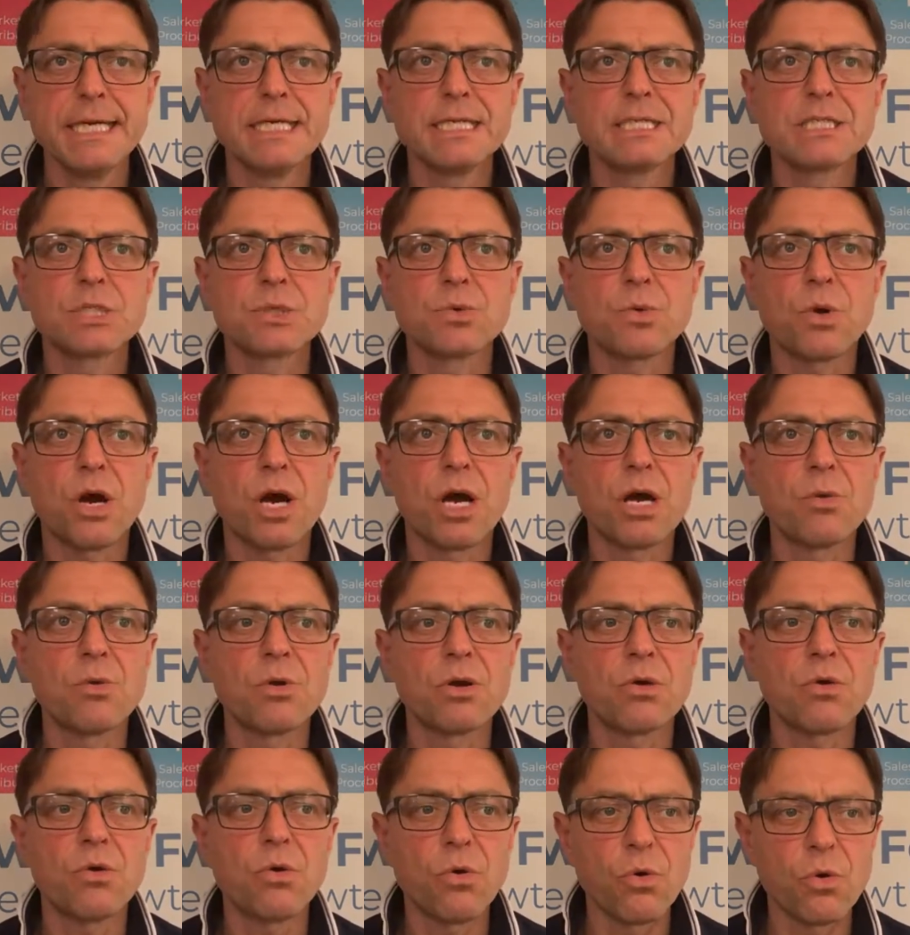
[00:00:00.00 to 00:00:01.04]
So I
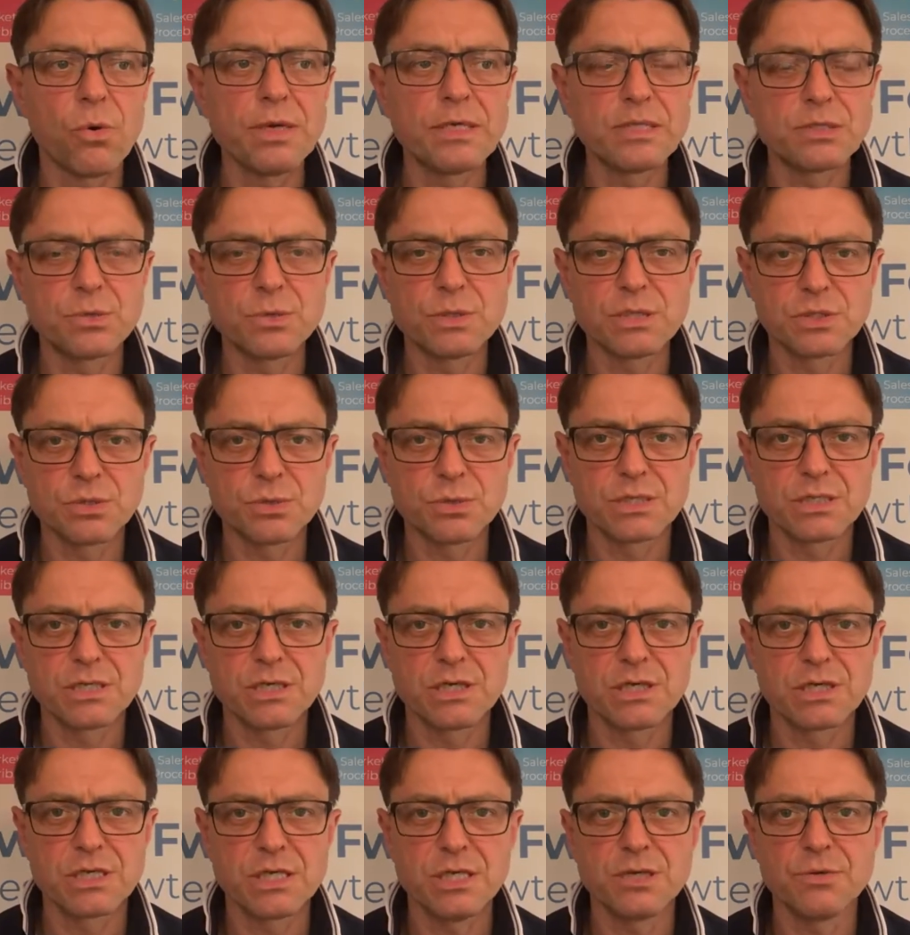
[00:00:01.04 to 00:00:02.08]
would always, always, always
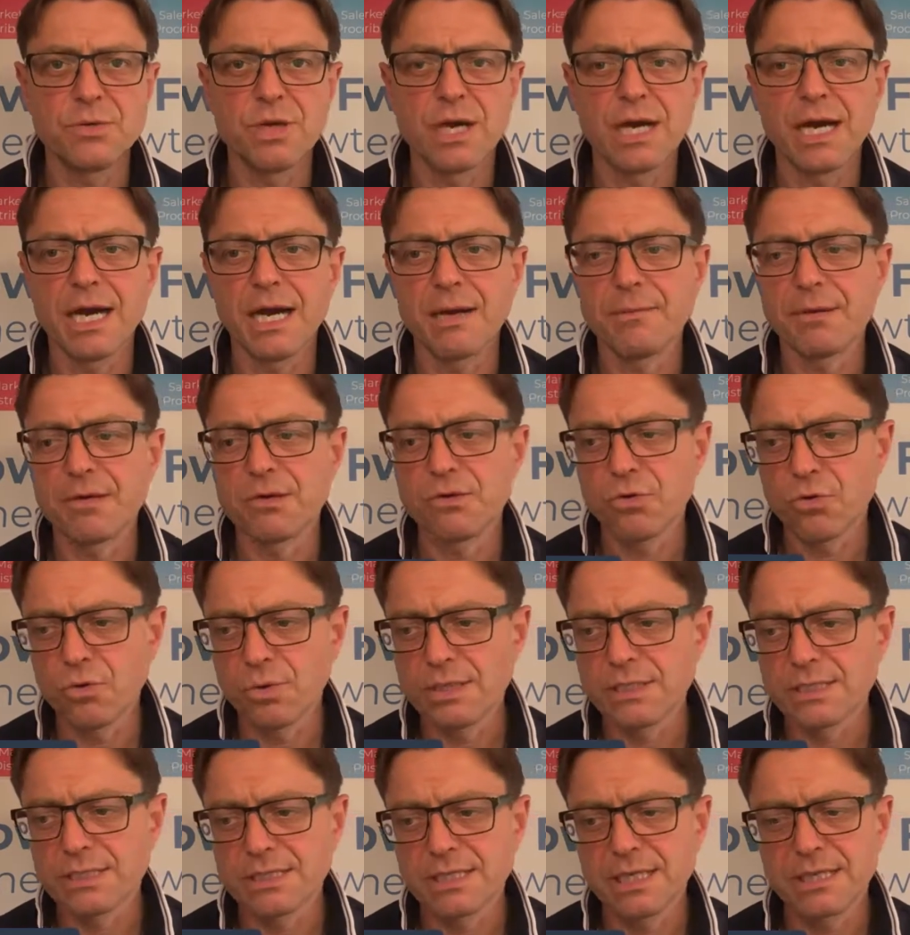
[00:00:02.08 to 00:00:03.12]
argue and
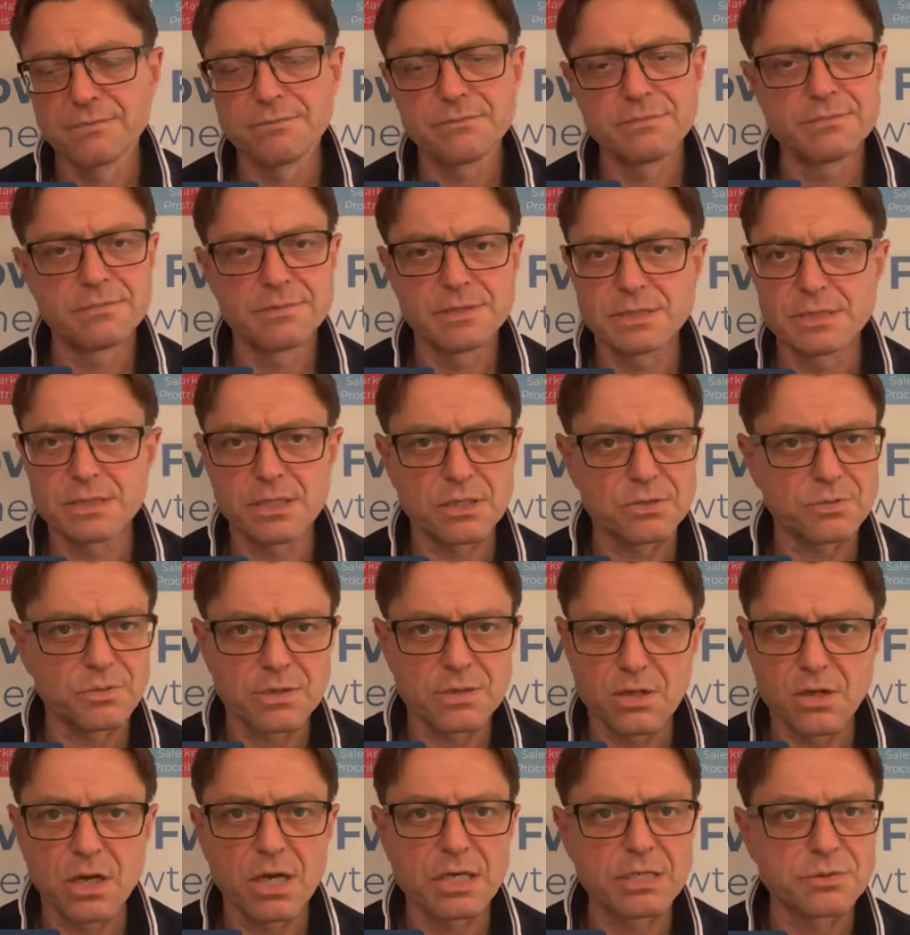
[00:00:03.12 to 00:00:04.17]
always discuss with
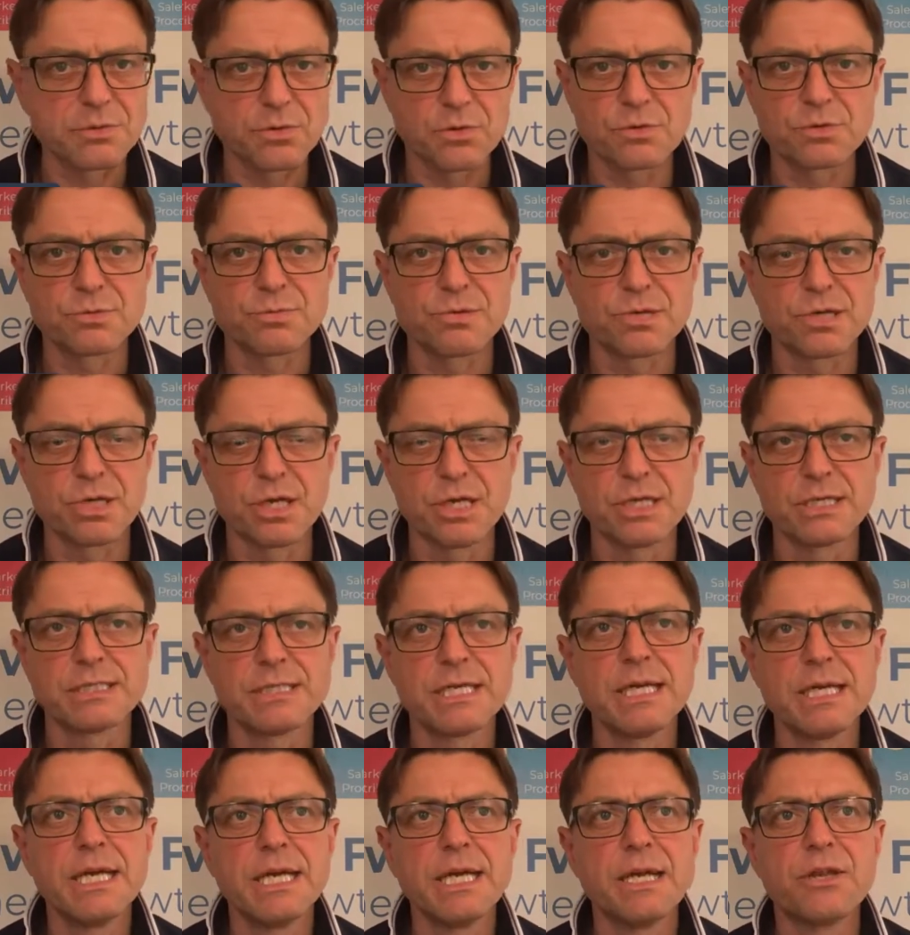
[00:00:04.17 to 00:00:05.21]
clients, with entrepreneurs,
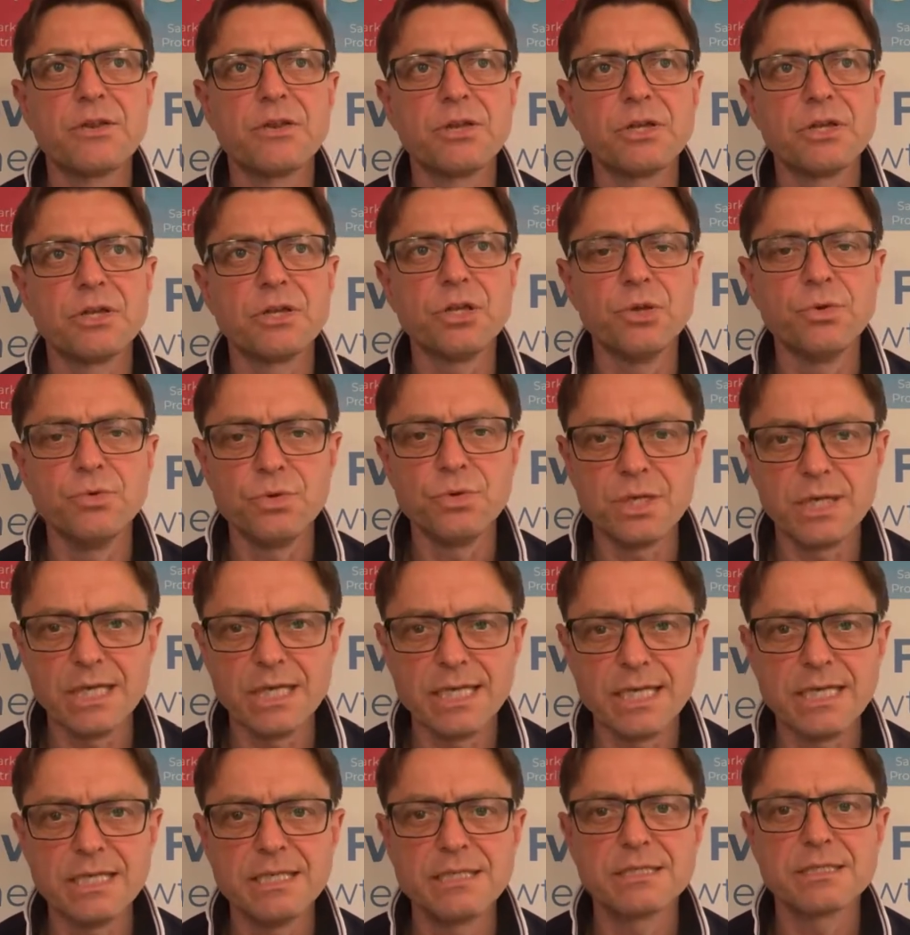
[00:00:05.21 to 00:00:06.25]
that you
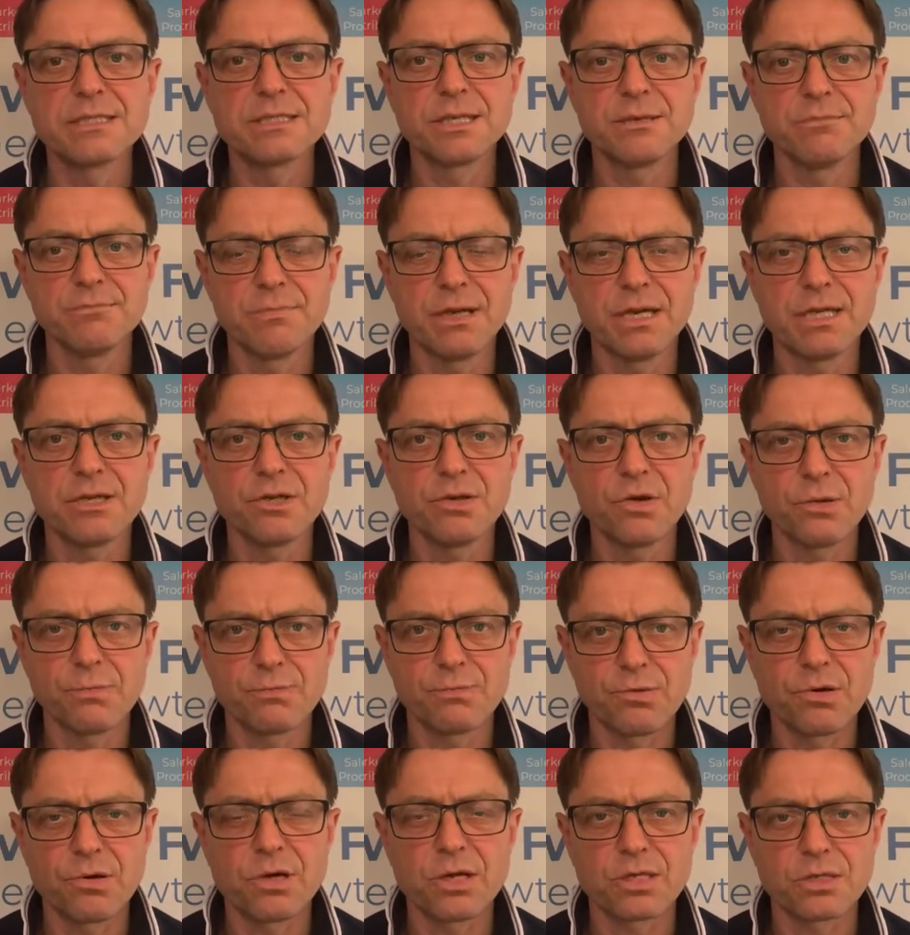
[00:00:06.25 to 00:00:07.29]
need to make your
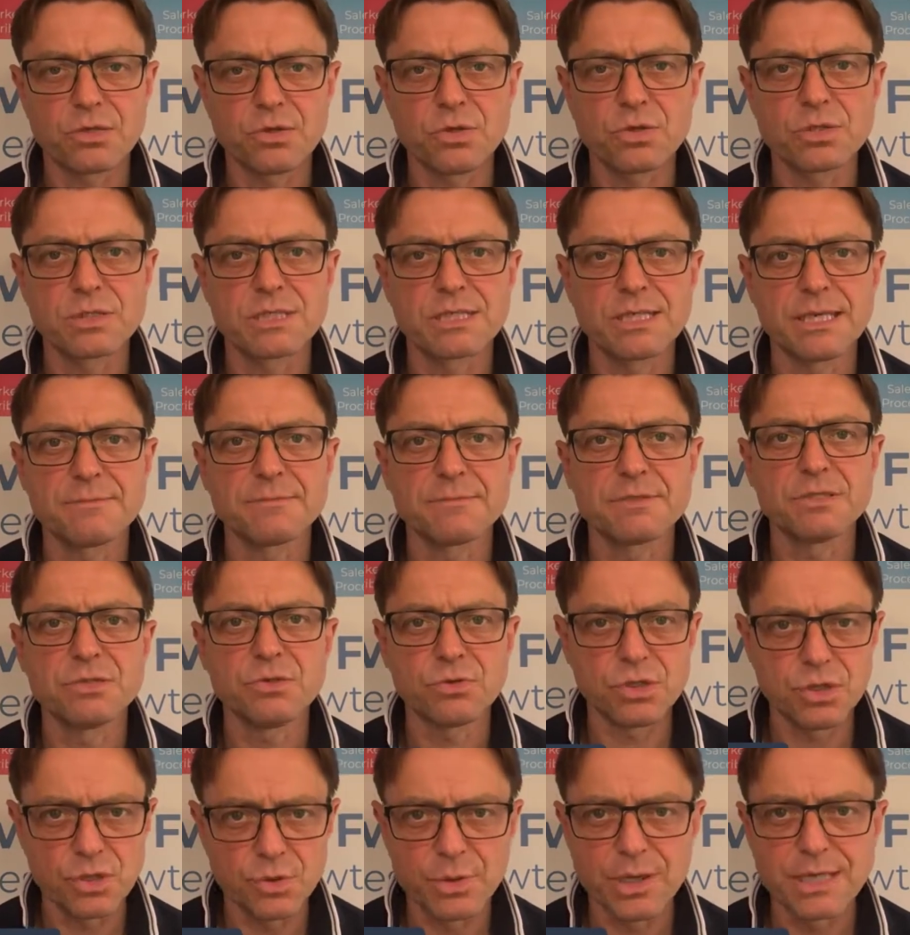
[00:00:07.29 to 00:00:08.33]
product concept
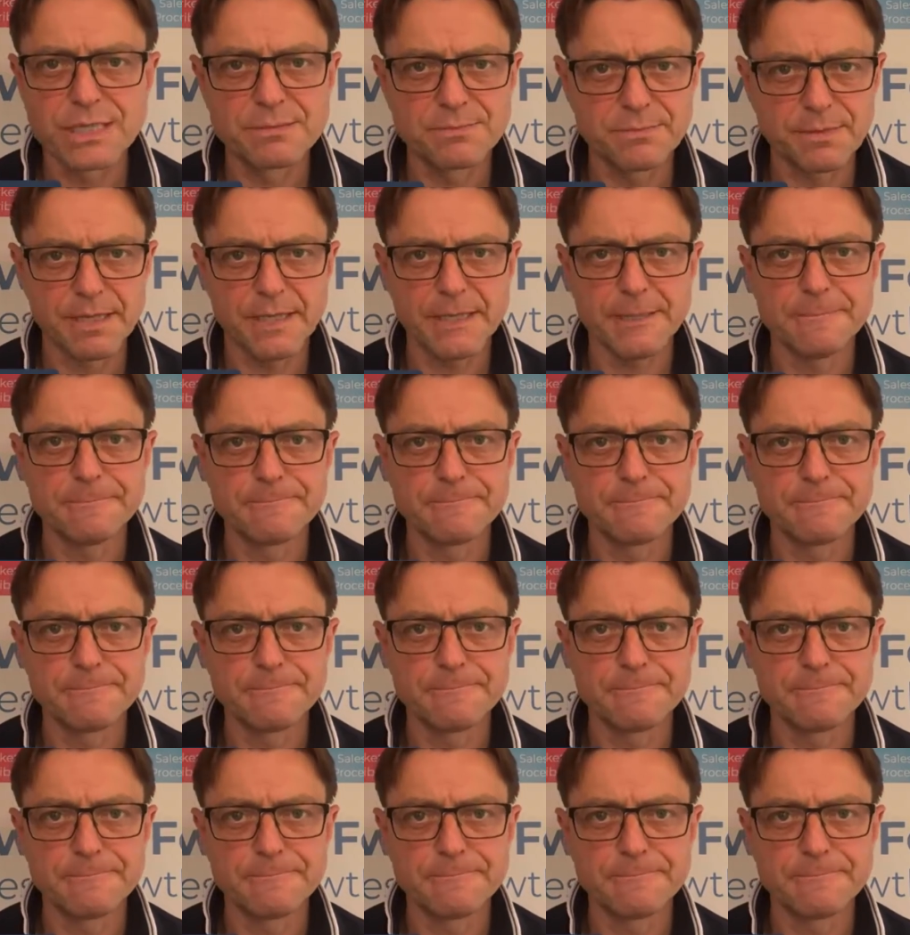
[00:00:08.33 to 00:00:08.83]
your USP.